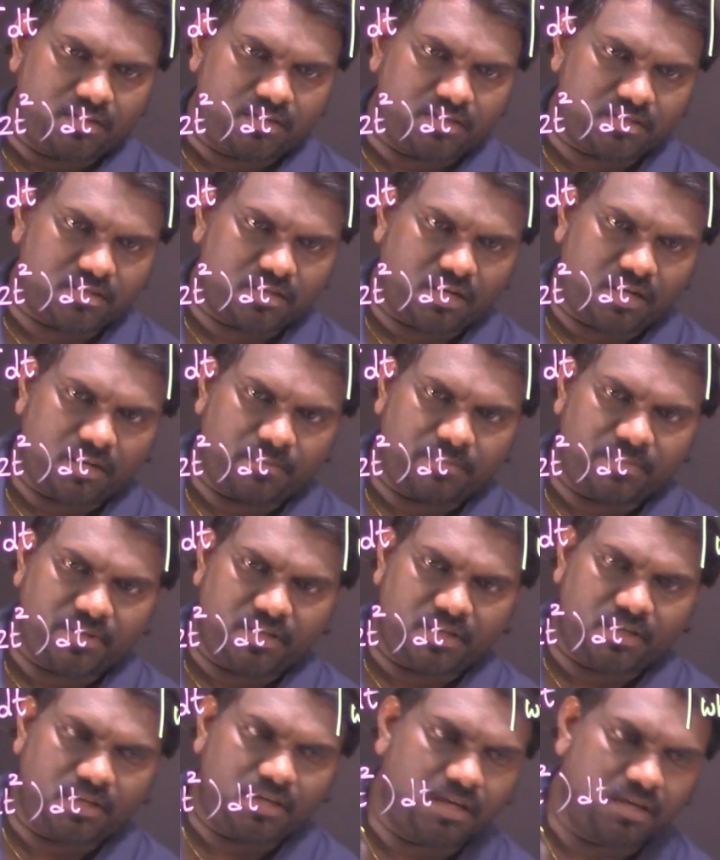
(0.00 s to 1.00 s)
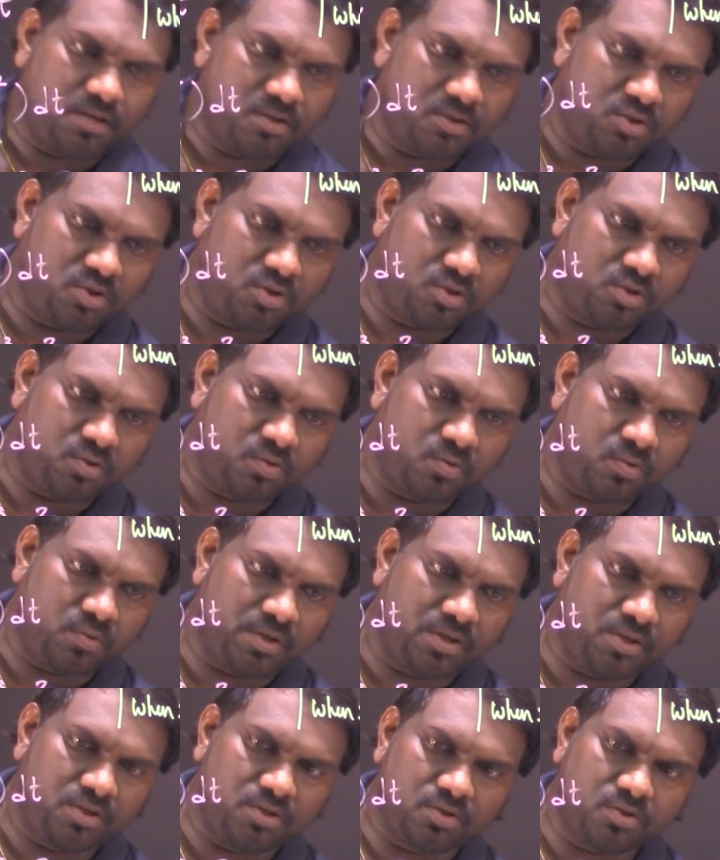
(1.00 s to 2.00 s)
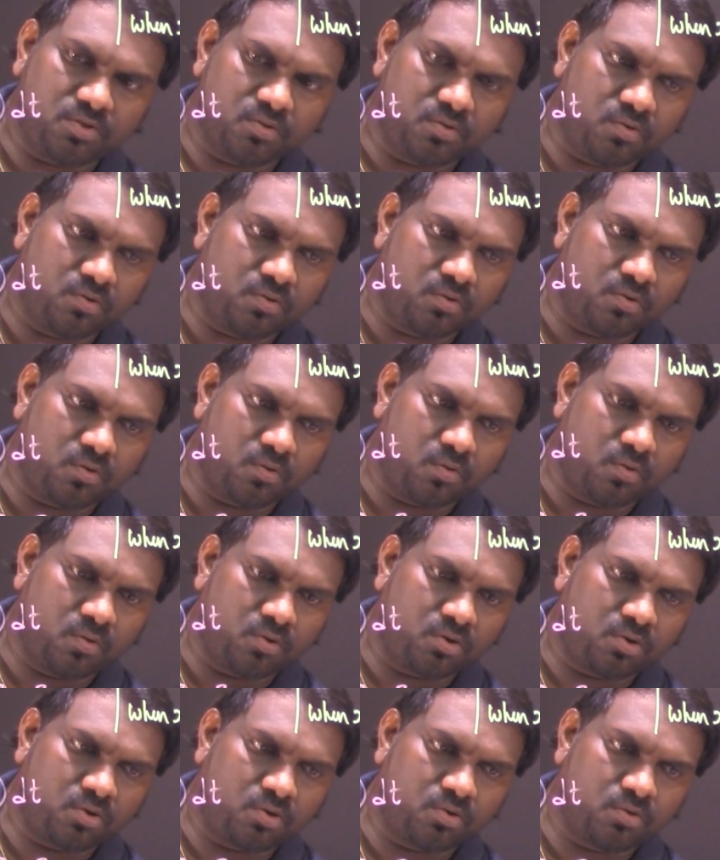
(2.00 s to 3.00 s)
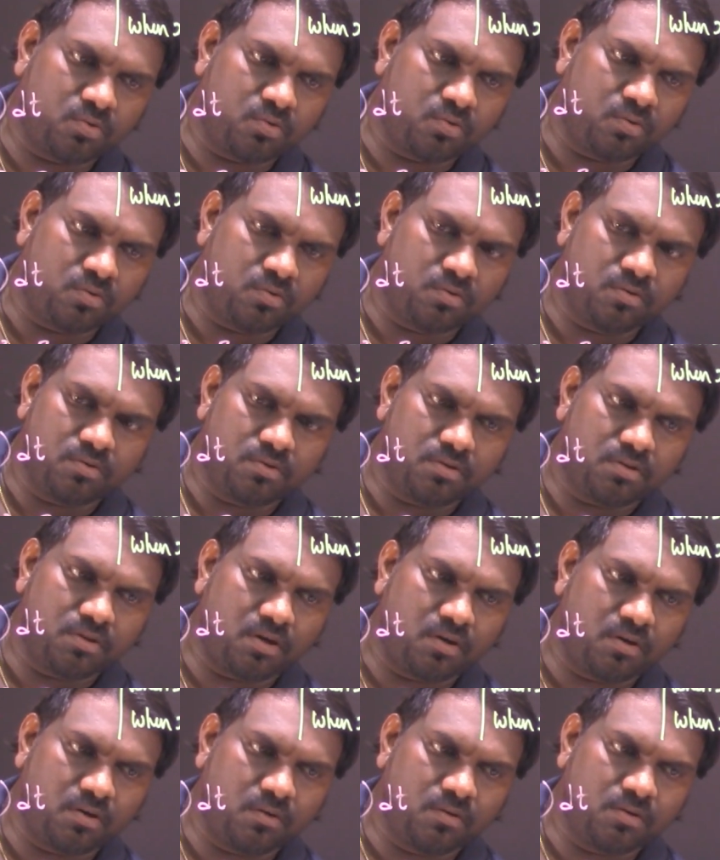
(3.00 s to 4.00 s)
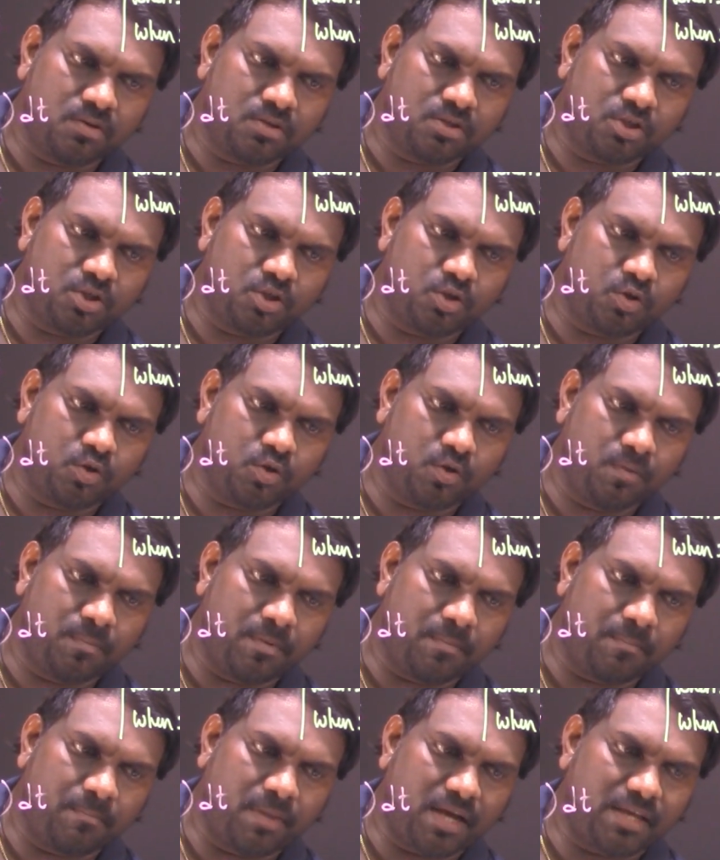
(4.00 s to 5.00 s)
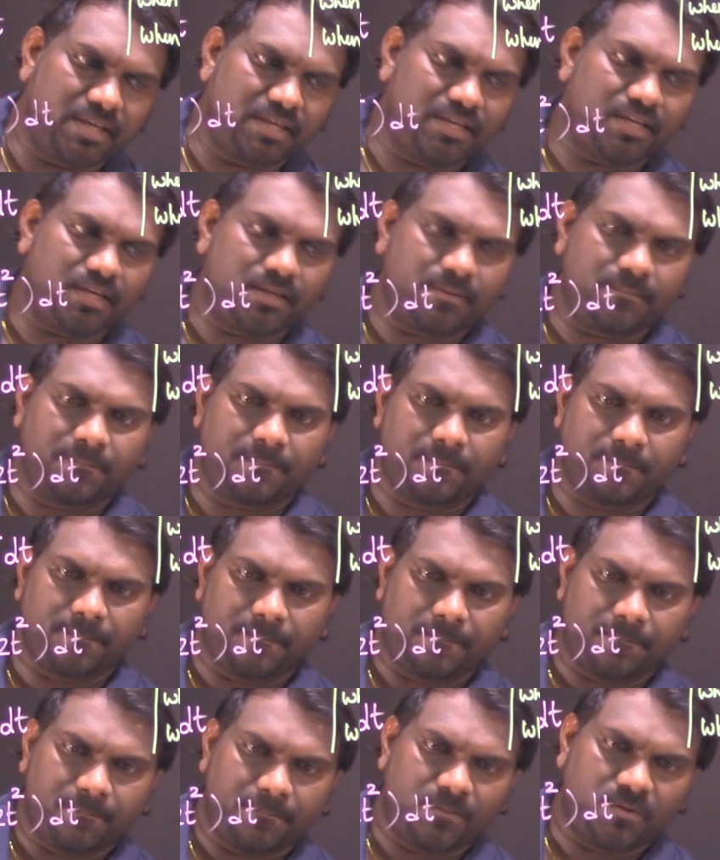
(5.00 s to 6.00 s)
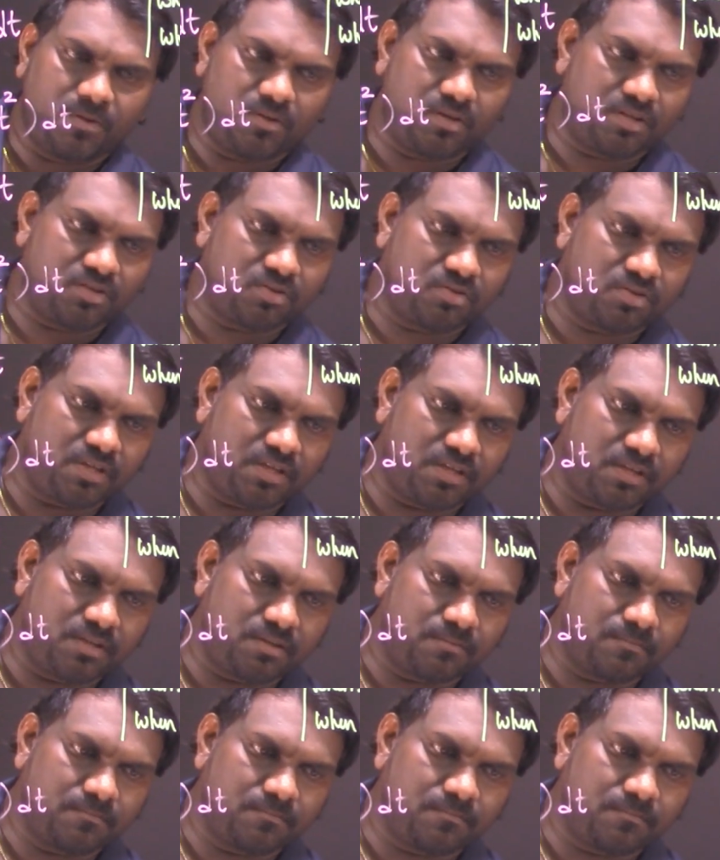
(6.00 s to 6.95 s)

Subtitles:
this is going to be 2 into root 2 the whole cube by your 3.